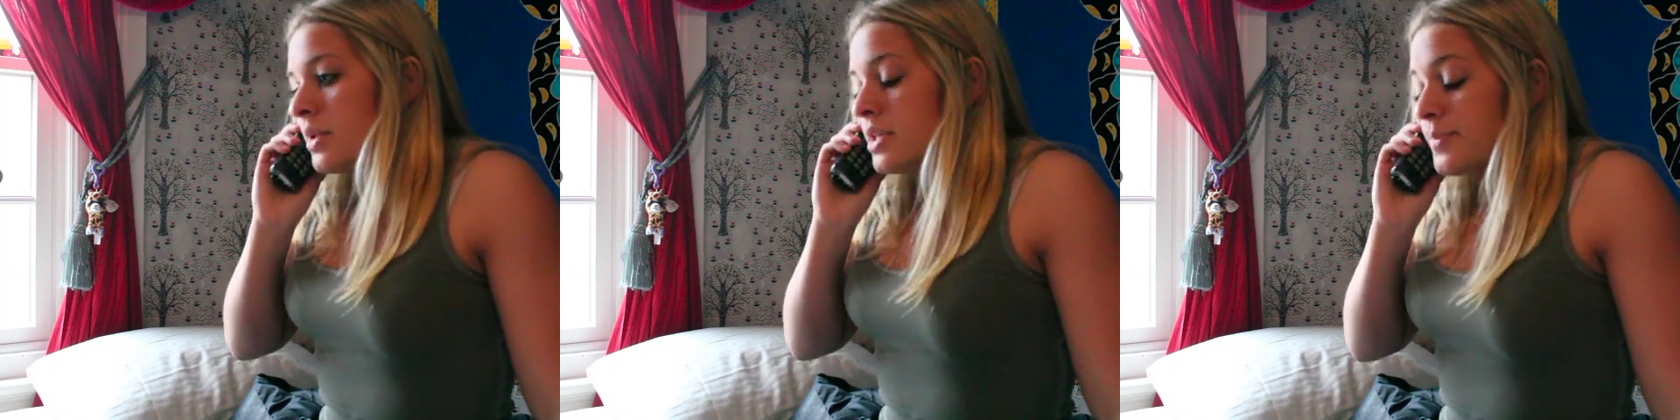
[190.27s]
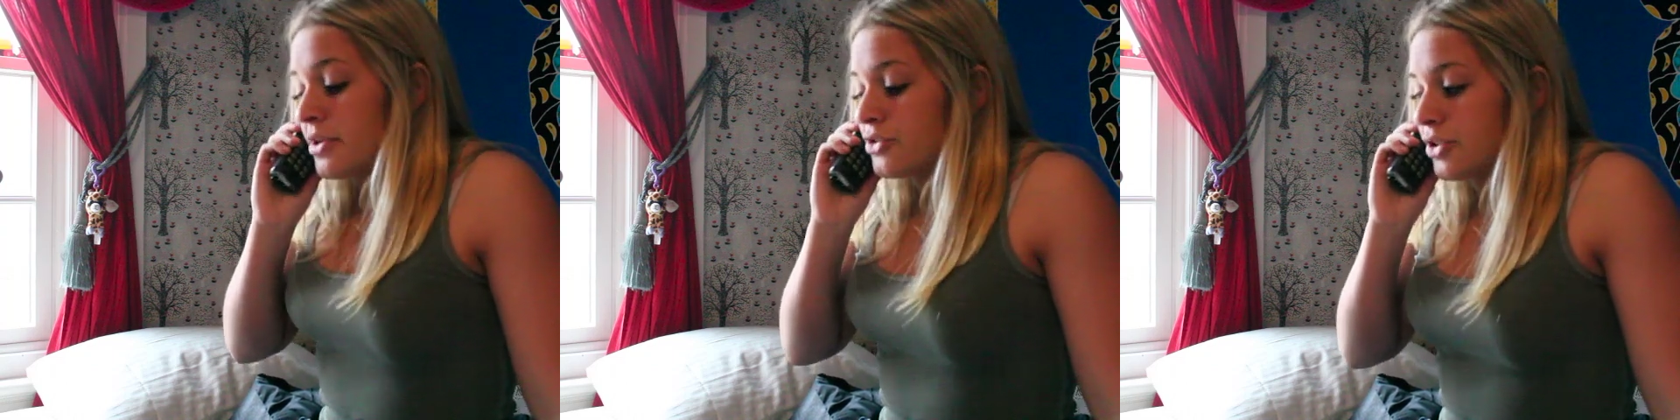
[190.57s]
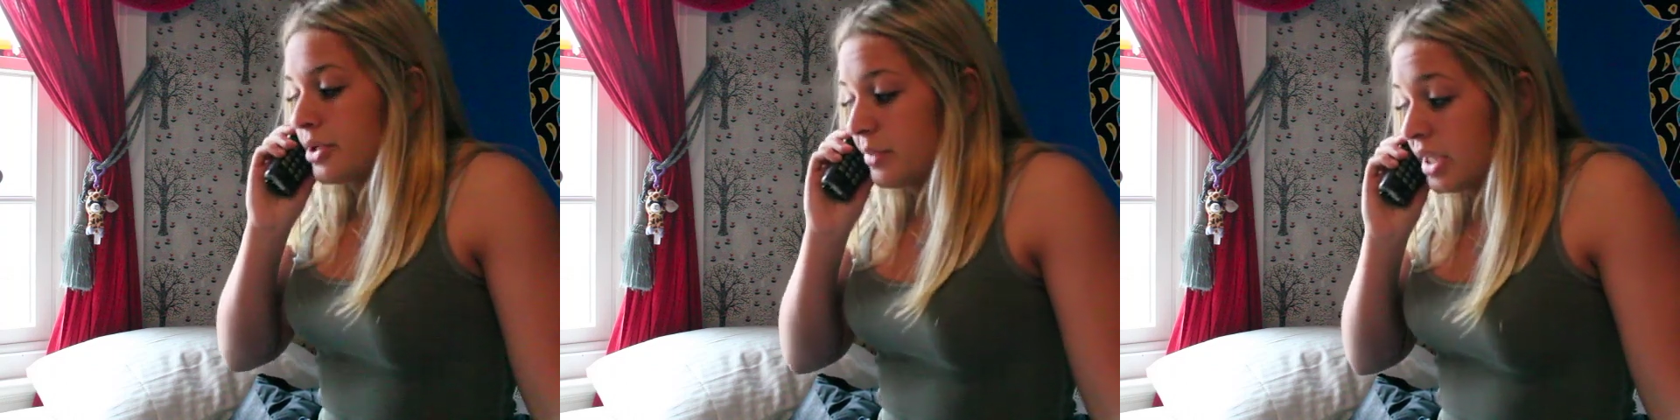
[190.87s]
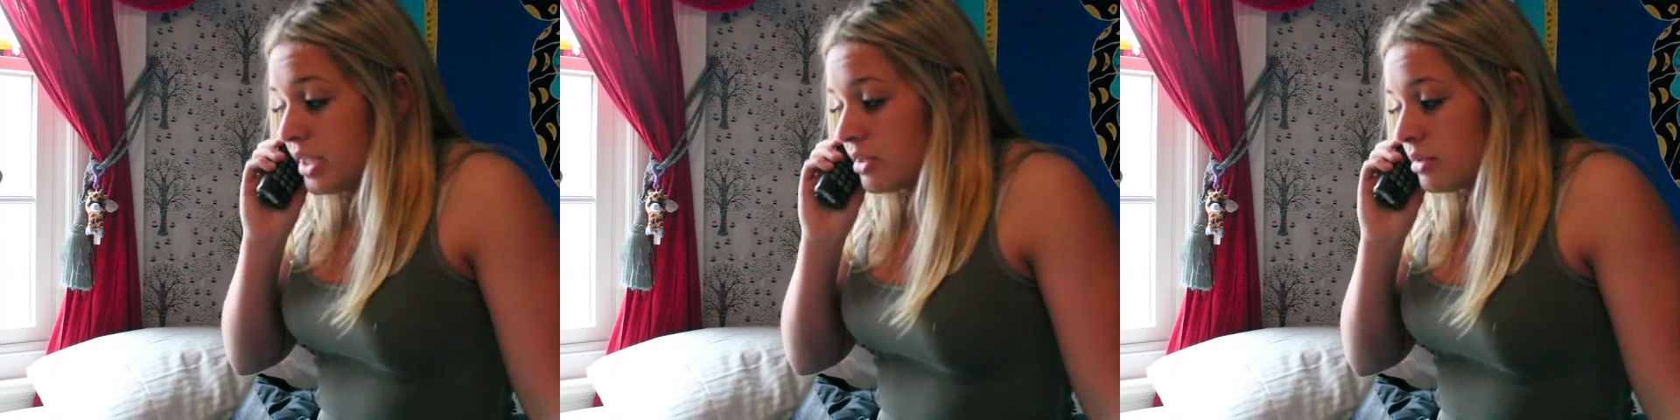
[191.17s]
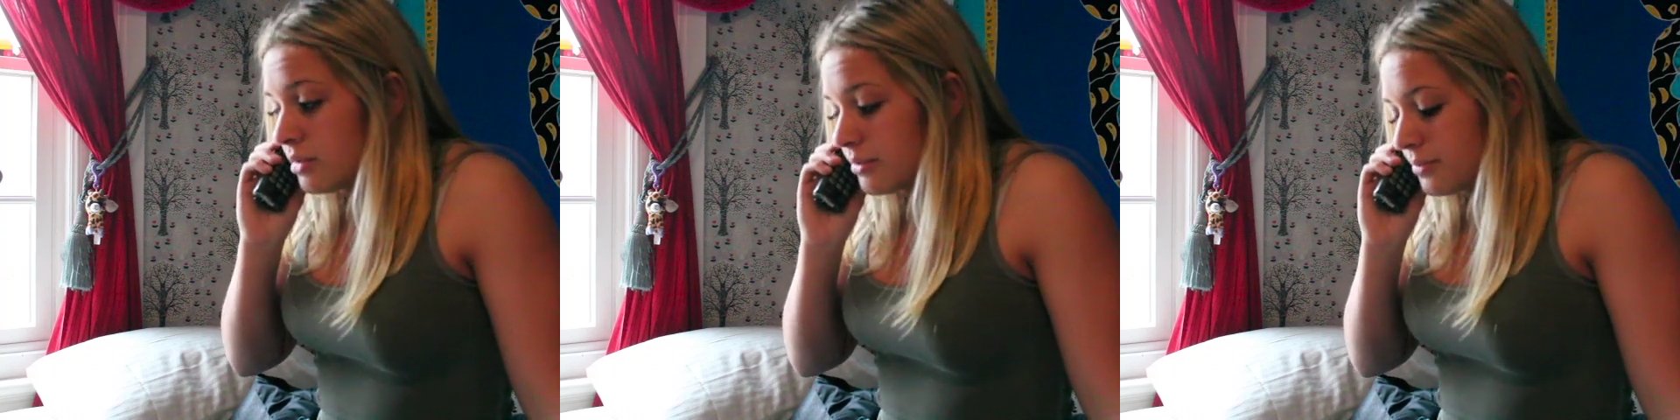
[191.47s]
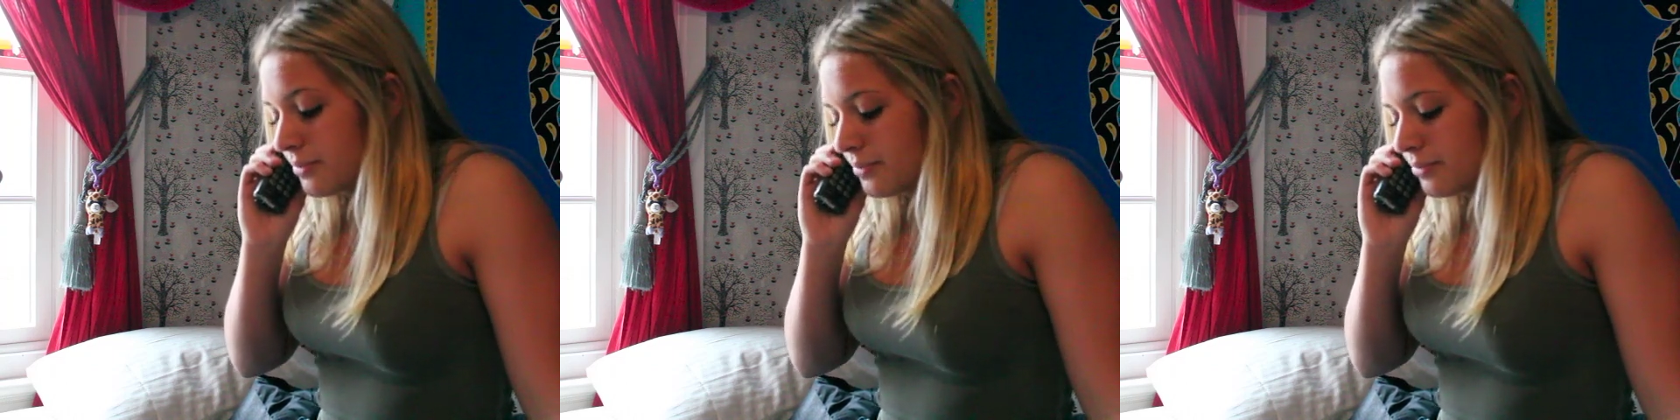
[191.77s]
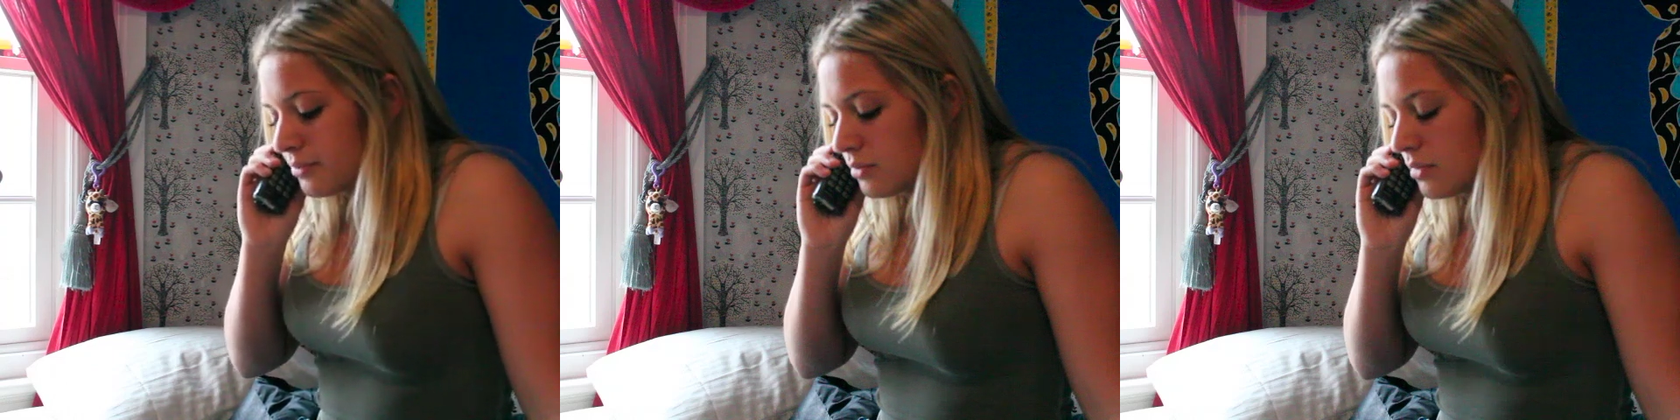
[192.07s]
especially to me,
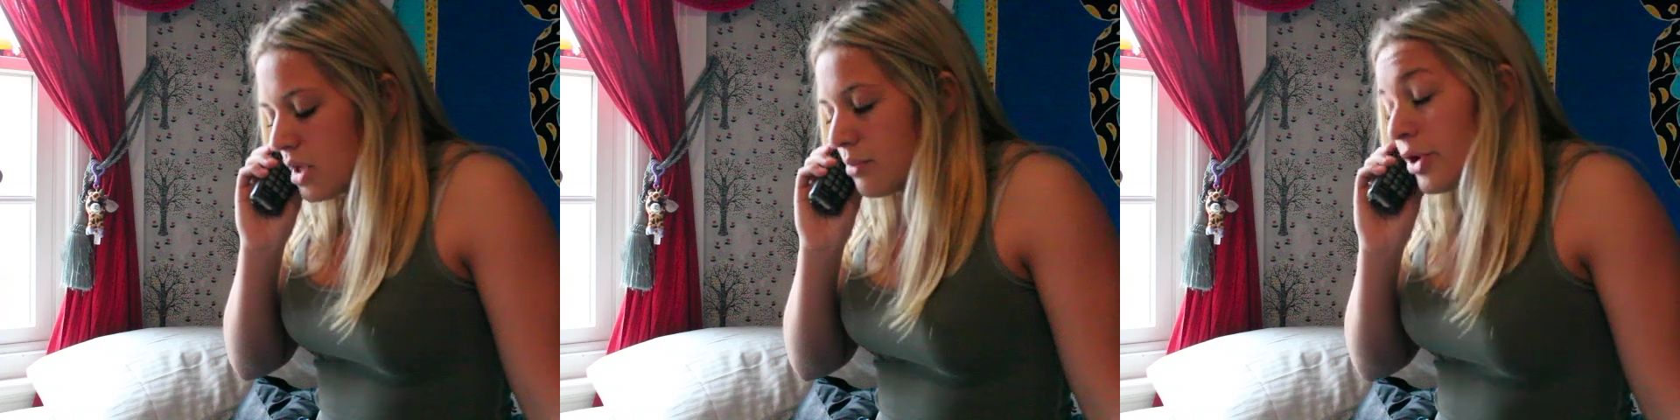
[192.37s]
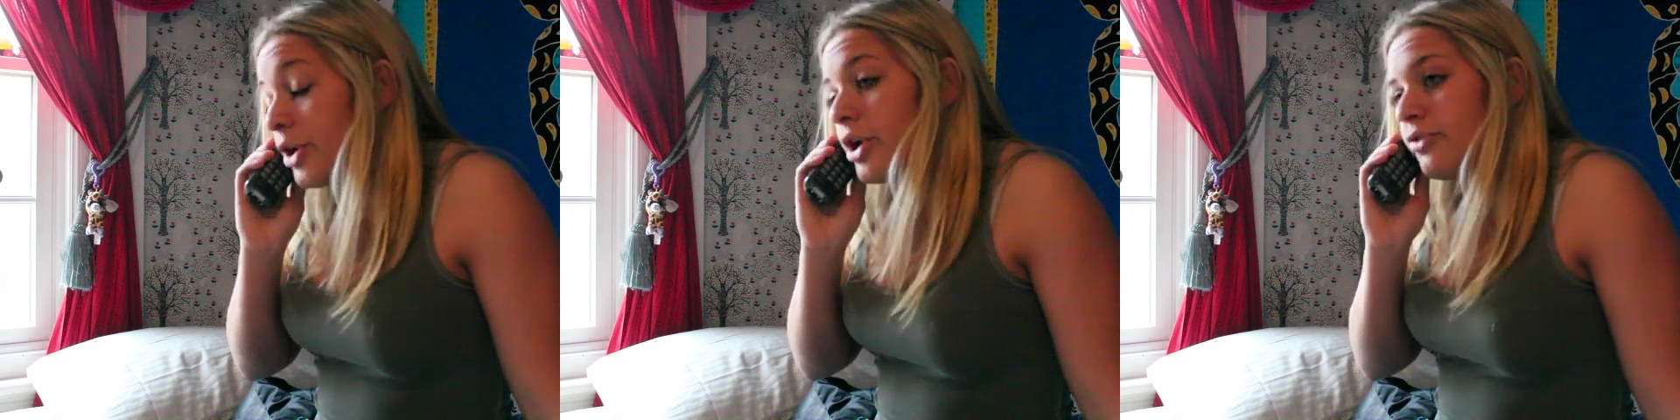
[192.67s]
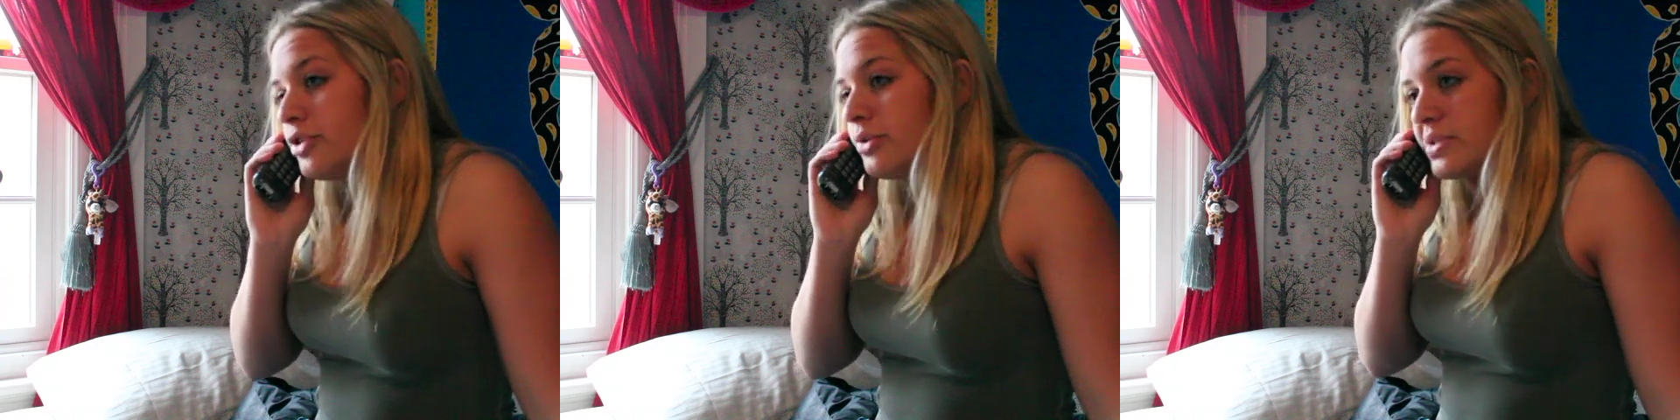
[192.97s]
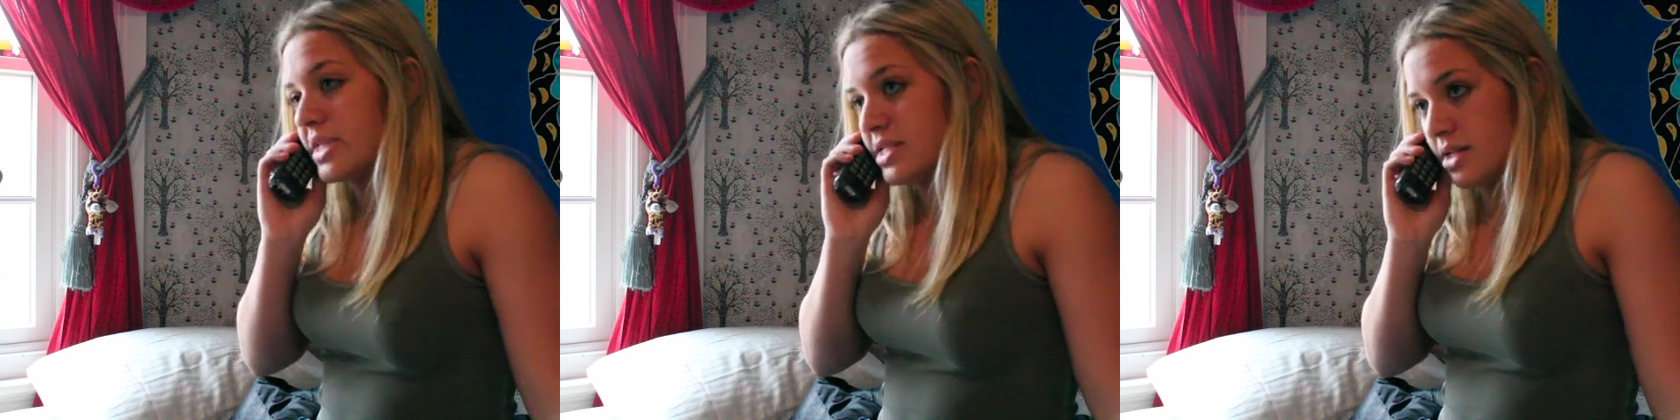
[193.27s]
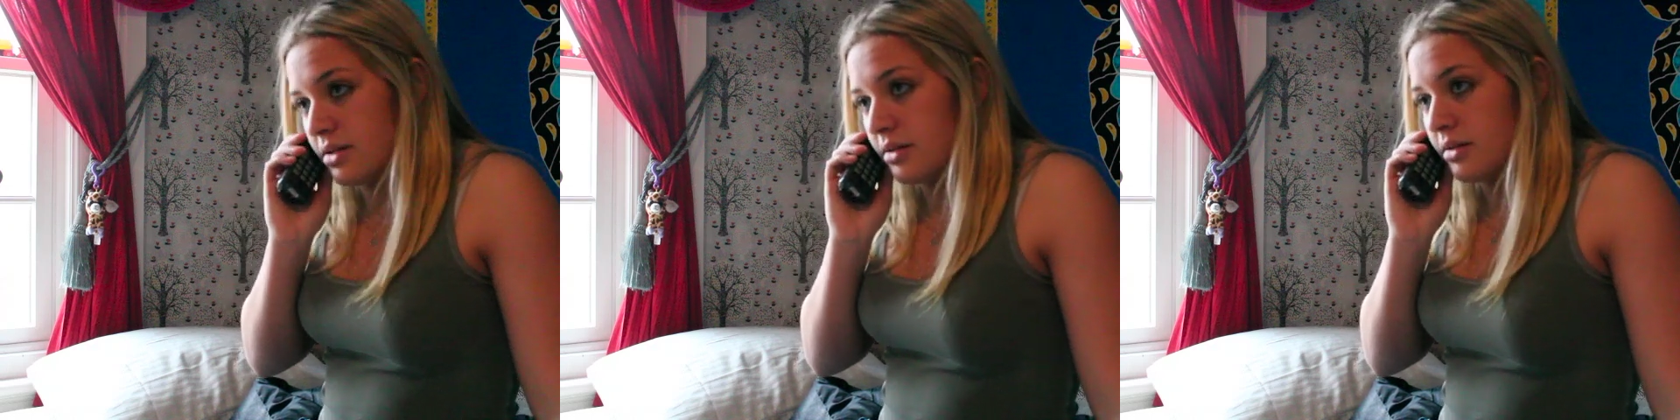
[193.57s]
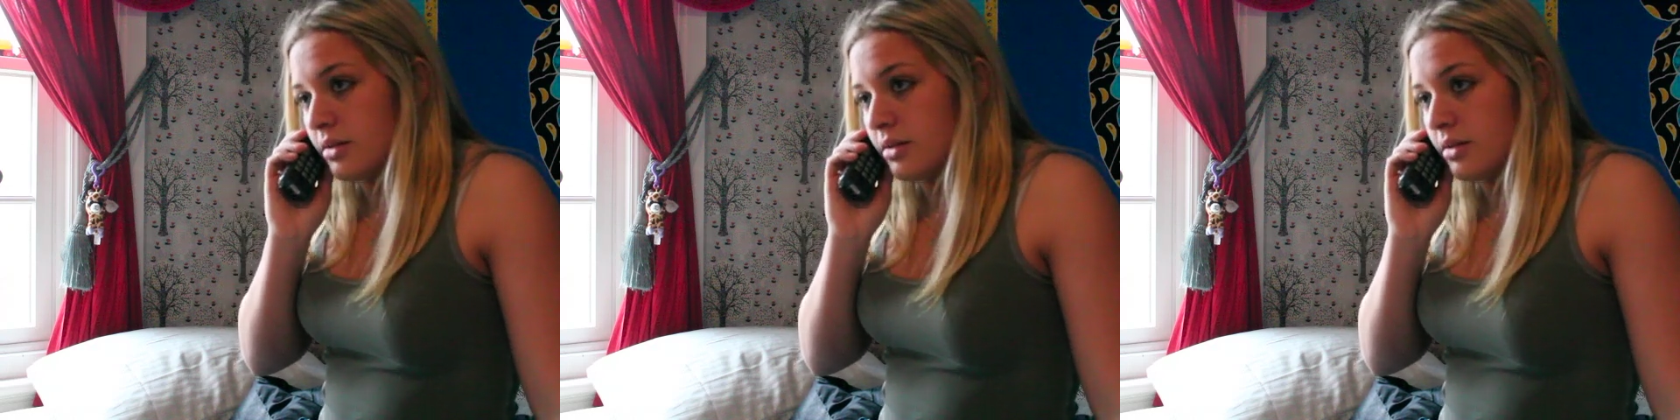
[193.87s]
but all you have to do is listen.